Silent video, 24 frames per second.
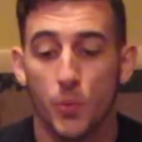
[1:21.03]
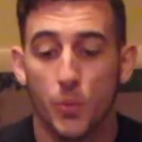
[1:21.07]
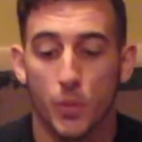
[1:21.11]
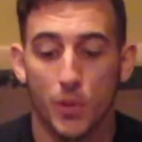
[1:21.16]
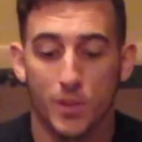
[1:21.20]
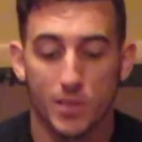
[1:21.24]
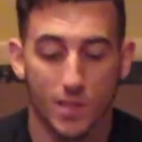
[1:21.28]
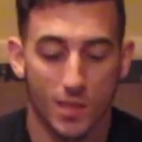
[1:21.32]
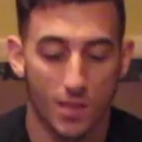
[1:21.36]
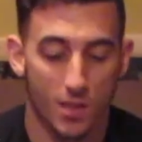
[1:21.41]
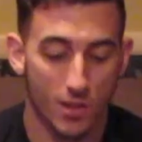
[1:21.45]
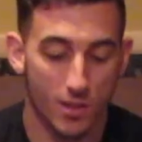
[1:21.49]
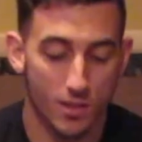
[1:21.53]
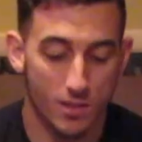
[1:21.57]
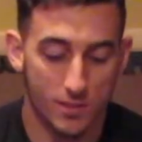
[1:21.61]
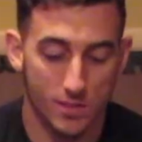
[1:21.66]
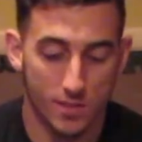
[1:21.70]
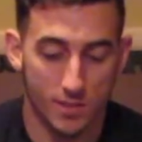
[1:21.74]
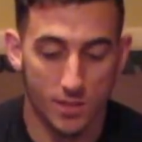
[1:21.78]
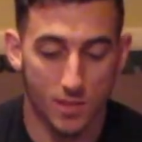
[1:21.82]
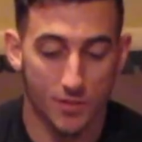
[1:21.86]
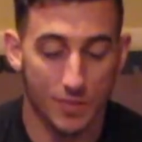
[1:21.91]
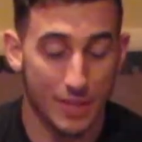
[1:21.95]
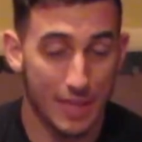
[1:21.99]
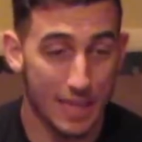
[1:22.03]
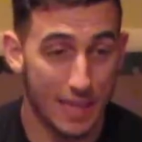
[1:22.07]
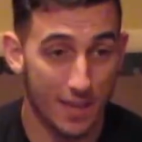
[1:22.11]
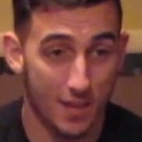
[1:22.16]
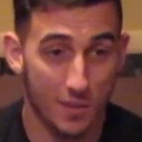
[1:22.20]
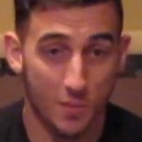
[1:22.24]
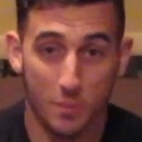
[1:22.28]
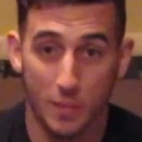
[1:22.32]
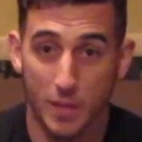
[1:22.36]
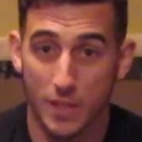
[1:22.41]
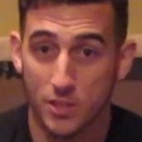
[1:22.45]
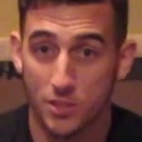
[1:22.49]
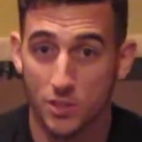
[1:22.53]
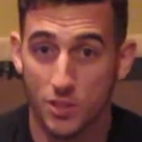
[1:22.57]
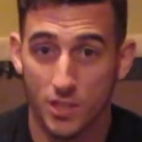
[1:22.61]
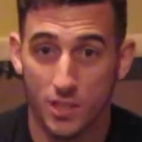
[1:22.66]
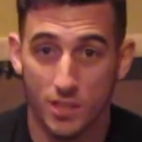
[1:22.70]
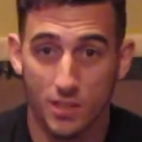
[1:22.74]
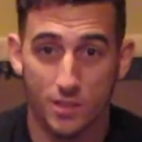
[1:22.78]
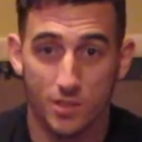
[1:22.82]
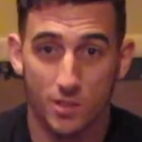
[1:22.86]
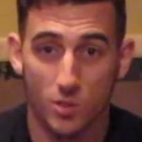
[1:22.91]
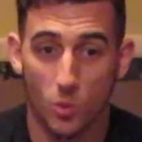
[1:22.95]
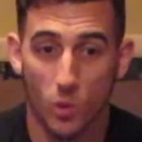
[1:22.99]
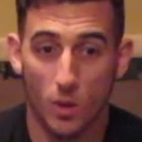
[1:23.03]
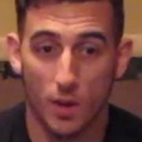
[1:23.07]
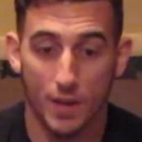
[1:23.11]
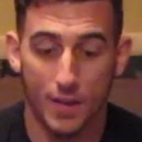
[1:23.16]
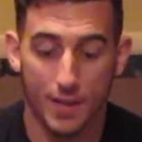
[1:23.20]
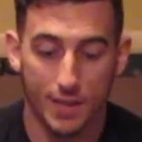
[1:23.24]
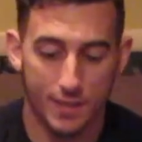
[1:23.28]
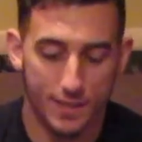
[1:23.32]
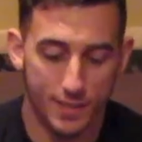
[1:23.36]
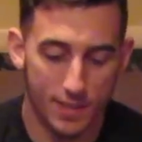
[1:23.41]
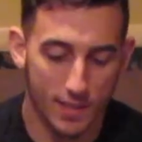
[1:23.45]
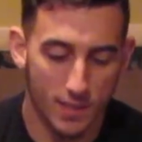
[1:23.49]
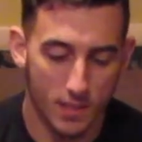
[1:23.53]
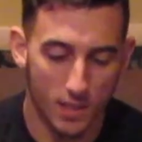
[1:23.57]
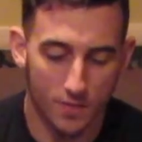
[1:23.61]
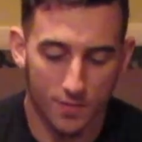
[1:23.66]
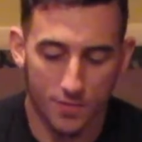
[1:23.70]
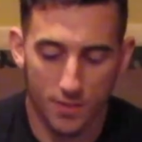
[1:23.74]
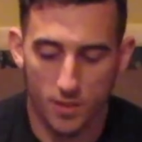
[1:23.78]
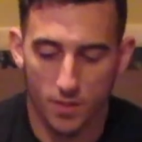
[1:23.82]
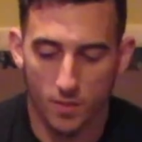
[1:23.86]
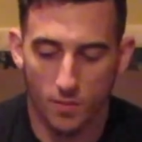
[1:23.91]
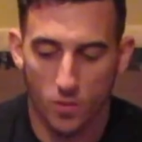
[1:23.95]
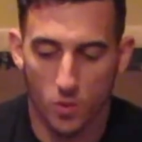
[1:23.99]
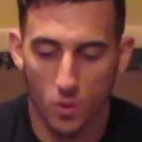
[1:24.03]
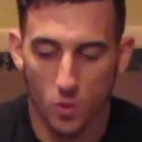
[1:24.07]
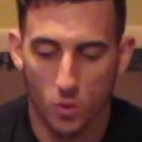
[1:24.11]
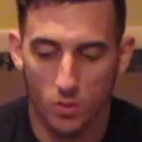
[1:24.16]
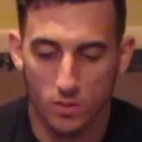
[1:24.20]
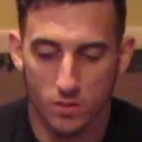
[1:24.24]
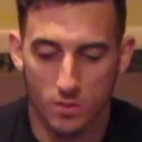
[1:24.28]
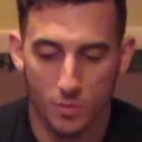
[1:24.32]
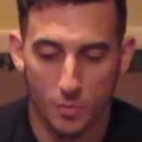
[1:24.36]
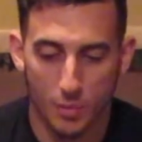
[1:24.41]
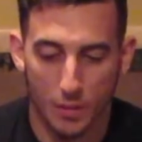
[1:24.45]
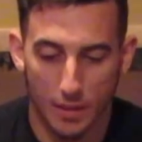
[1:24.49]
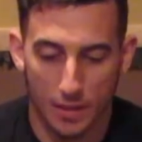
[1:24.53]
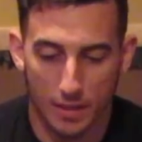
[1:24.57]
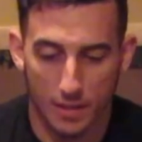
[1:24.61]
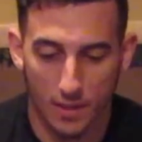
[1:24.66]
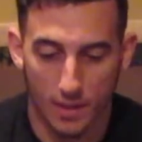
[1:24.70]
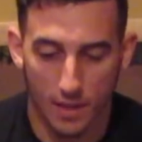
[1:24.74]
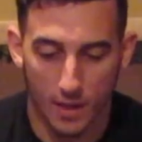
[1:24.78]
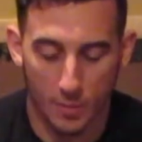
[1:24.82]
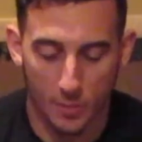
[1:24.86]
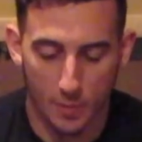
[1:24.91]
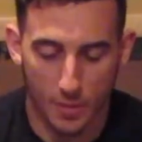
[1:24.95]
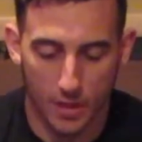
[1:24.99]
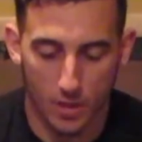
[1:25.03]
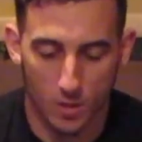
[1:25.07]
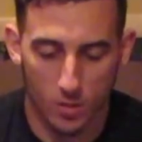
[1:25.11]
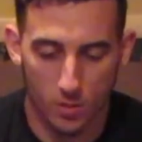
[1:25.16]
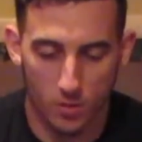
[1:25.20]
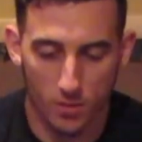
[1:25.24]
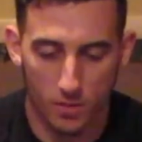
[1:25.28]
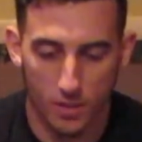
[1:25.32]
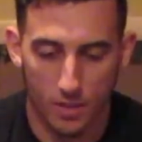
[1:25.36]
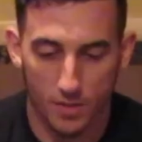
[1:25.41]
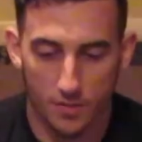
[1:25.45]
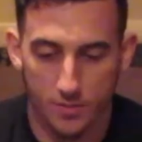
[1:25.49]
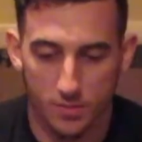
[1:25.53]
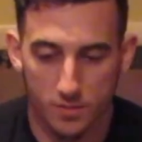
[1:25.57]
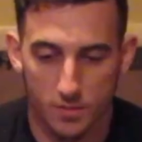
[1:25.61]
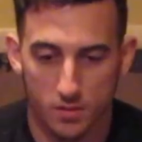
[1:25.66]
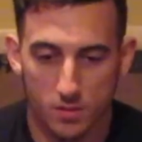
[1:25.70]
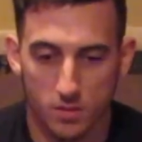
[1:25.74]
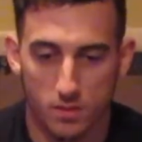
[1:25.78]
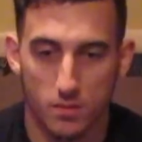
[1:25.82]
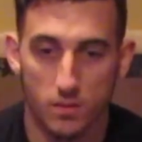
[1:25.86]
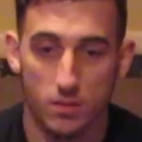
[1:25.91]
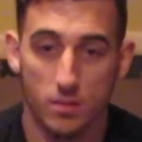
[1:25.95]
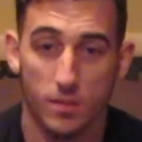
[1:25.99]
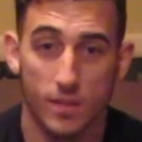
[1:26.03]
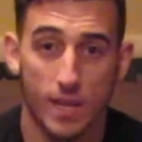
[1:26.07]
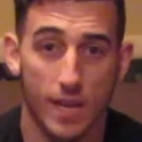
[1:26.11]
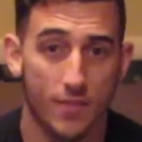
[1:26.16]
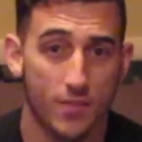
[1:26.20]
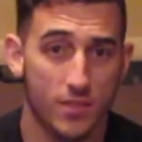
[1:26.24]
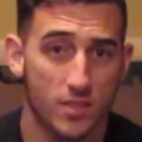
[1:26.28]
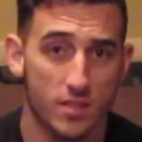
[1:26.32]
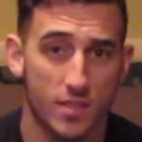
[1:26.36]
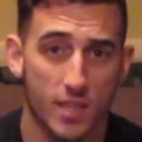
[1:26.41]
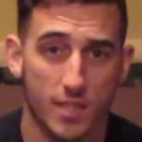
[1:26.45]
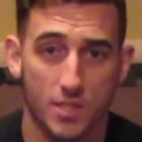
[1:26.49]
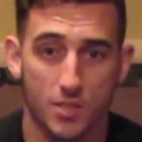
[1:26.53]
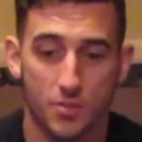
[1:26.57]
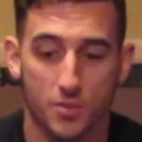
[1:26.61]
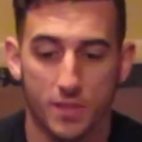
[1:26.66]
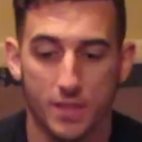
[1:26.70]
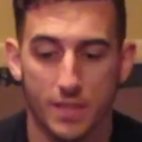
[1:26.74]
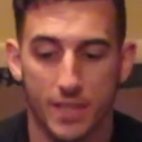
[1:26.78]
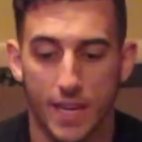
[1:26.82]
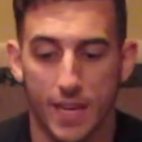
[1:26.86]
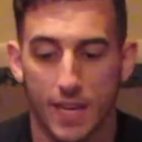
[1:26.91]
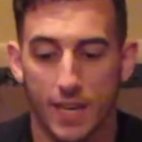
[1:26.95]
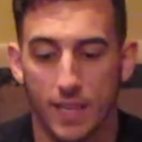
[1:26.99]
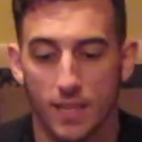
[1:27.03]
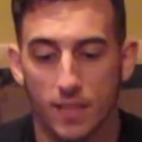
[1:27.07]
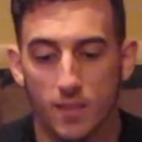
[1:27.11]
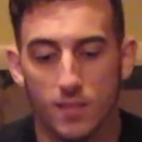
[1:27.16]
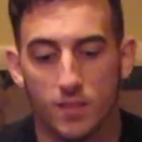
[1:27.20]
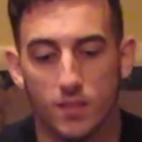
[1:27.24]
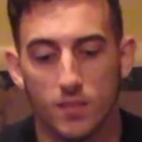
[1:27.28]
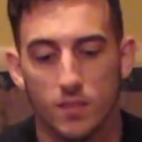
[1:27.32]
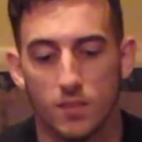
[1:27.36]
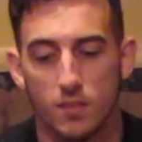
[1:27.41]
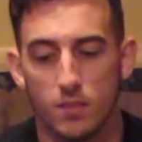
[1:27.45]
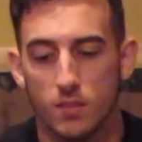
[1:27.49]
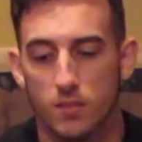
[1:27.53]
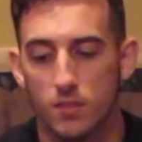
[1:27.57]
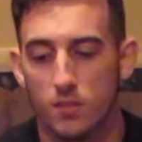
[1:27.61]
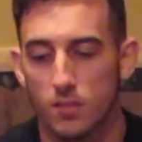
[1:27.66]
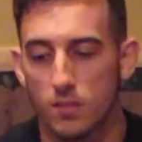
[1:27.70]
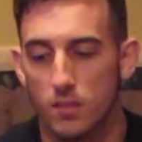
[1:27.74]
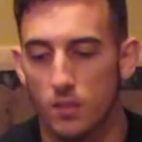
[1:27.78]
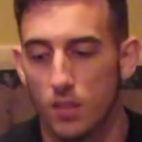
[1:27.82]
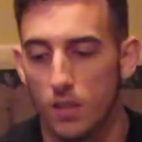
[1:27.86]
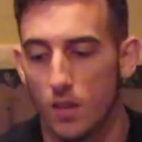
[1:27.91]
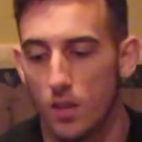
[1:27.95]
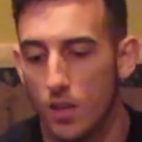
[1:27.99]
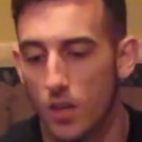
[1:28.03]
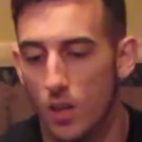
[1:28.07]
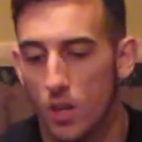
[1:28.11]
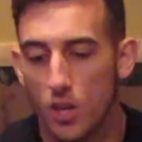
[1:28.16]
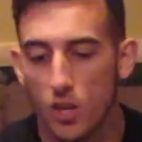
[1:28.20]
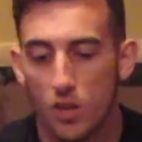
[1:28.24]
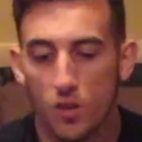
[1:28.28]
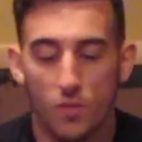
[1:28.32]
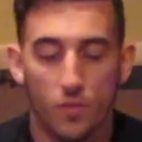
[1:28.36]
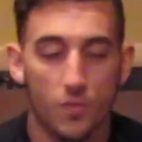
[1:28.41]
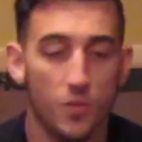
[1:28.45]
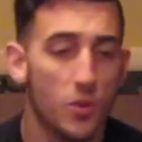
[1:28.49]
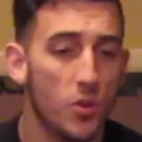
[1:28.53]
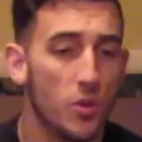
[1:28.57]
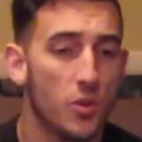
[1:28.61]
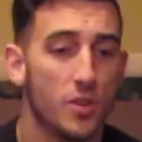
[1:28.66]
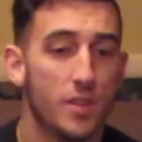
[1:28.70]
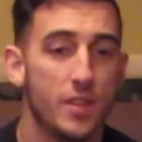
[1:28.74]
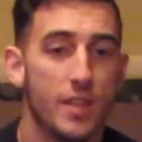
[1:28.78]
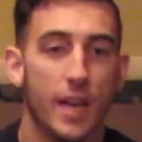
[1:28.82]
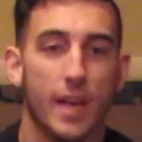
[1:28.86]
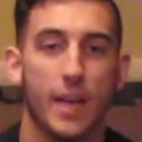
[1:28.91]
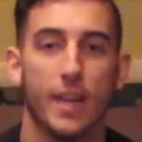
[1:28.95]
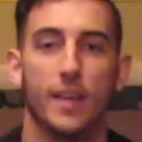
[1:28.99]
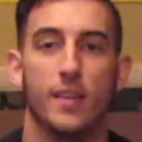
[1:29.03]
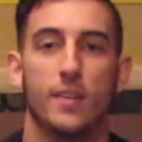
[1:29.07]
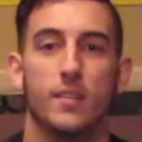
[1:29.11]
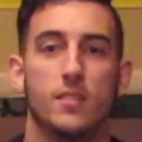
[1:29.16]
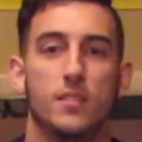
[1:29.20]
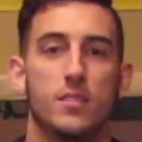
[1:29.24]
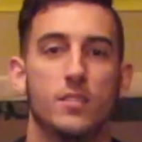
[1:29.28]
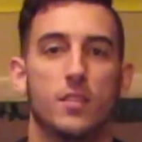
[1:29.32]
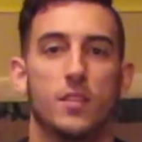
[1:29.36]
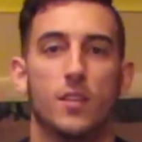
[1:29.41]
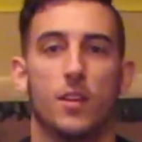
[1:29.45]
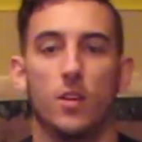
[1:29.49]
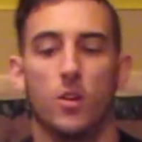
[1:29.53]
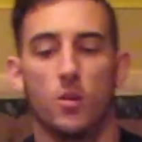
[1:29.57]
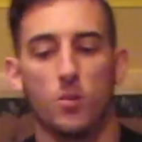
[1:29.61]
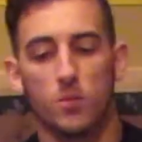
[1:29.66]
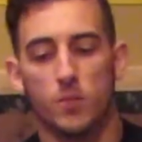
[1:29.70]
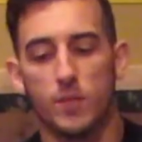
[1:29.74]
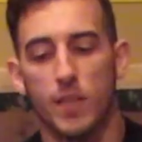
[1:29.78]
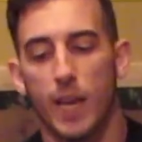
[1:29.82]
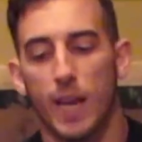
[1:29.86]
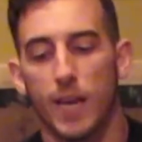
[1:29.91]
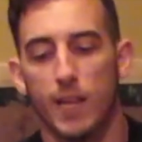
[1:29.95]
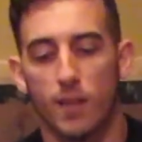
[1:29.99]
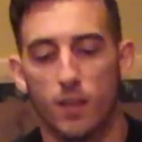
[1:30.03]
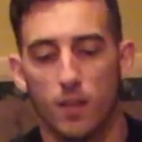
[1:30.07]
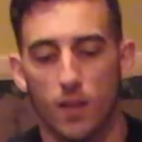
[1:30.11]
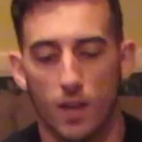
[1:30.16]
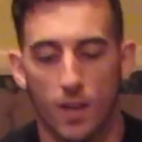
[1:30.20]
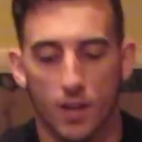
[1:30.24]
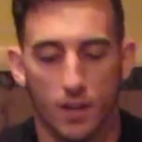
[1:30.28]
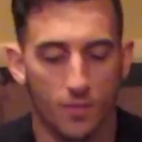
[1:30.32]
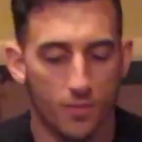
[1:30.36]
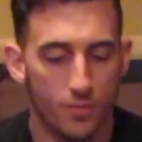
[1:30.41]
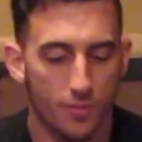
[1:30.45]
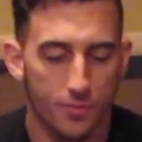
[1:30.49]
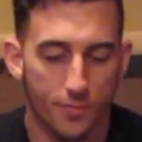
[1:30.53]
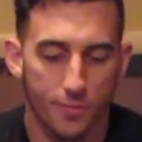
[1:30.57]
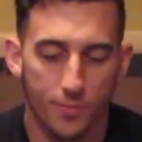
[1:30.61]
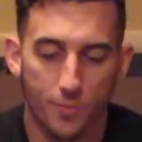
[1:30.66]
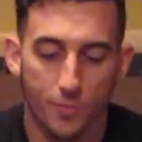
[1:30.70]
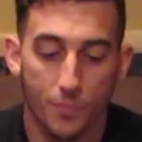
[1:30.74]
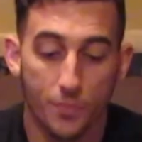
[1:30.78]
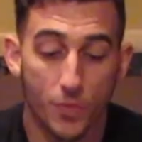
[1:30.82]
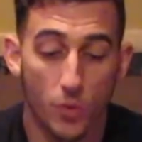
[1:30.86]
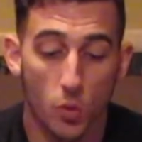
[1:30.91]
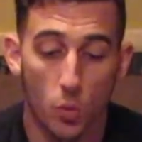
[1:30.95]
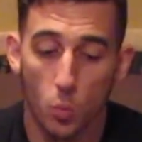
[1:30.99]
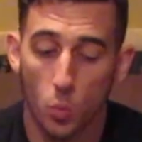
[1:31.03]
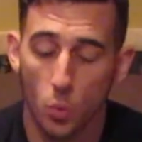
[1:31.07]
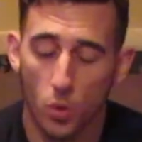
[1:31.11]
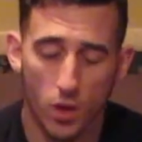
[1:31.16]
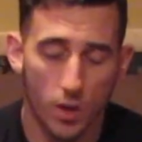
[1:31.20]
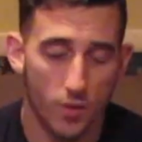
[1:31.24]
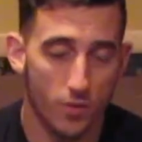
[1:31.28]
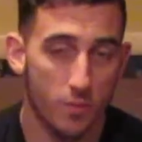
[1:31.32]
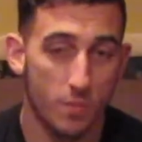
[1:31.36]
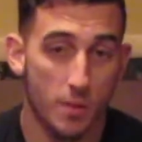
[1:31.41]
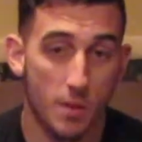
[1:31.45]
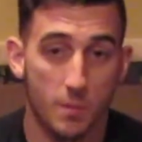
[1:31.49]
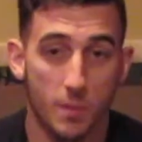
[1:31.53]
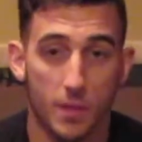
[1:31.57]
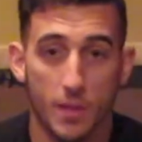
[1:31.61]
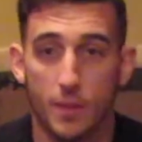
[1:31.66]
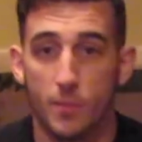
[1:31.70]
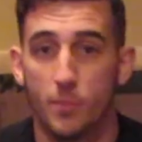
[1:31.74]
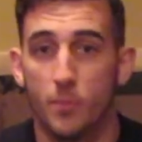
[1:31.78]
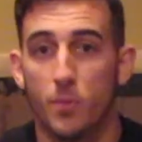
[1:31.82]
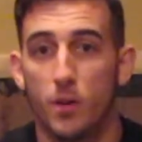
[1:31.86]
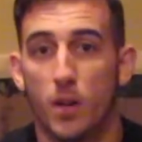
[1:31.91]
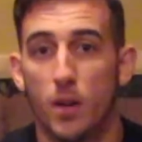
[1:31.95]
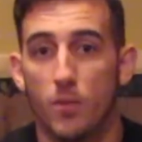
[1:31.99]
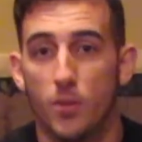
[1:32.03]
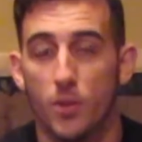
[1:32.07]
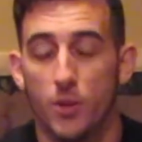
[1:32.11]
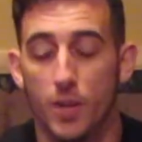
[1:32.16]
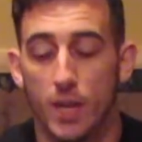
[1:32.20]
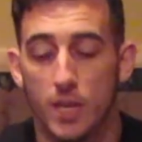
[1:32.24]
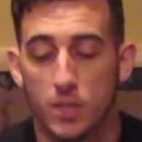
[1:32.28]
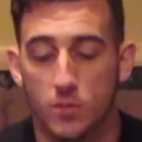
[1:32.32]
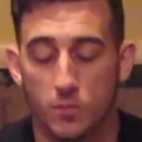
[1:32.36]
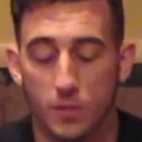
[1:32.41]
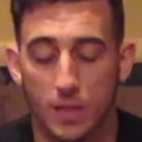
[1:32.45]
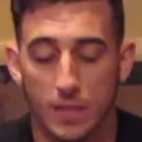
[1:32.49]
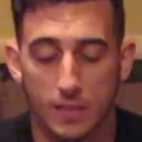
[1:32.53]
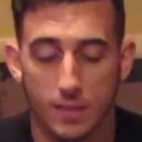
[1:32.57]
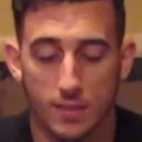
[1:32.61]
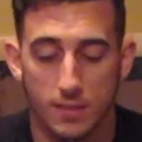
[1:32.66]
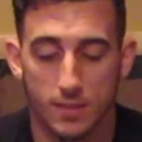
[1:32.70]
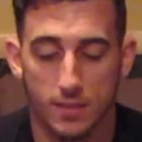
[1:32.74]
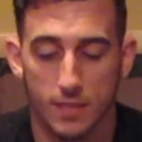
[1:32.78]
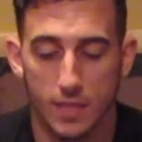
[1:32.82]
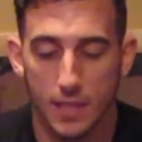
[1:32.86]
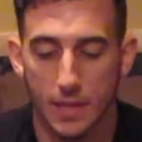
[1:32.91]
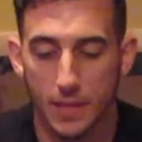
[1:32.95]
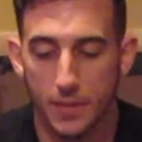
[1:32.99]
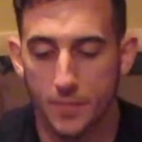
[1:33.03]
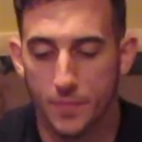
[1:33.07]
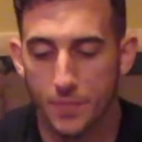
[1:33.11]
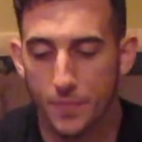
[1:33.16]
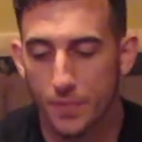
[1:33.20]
It's going to consist of a lot of benching, squatting, and deadlifting, of course, being that I power lift, have accessory days, food days, you know, day in the life, whatever it may be, whatever you guys would like to see.